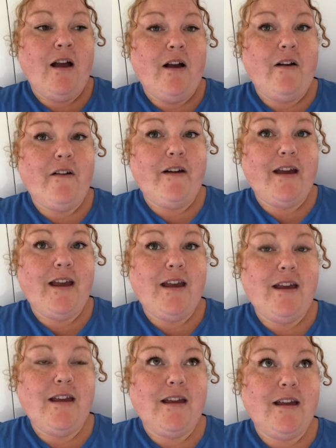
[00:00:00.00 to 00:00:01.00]

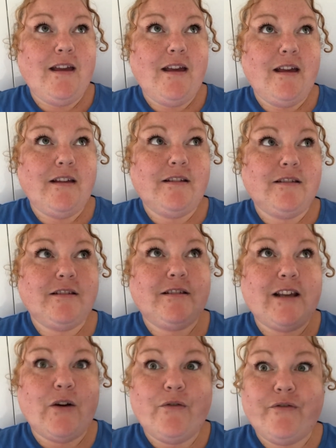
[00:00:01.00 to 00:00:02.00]
I
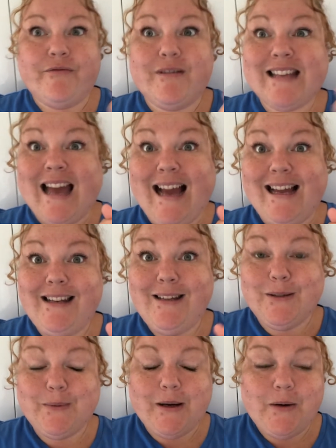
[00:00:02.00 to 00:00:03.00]
self-scan
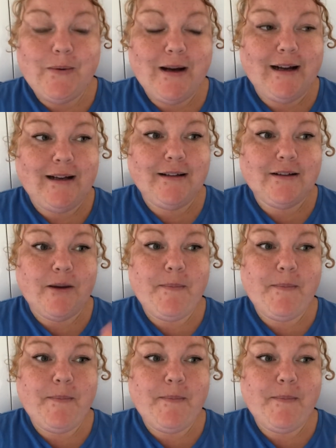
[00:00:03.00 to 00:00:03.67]
as well, and I